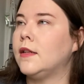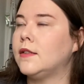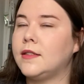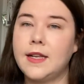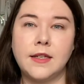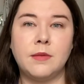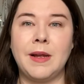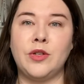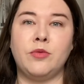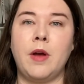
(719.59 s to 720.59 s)

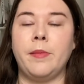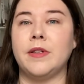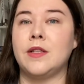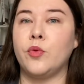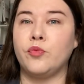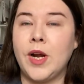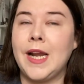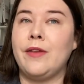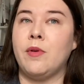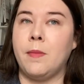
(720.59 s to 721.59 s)
sentimental moments that
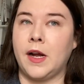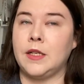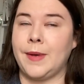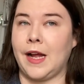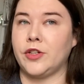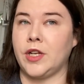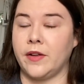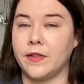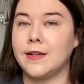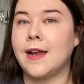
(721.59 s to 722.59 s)
really remind me actually
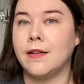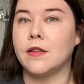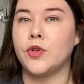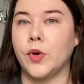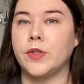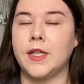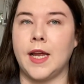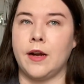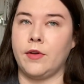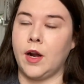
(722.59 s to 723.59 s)
of the 10th Doctor
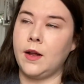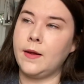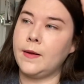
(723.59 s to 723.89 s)
era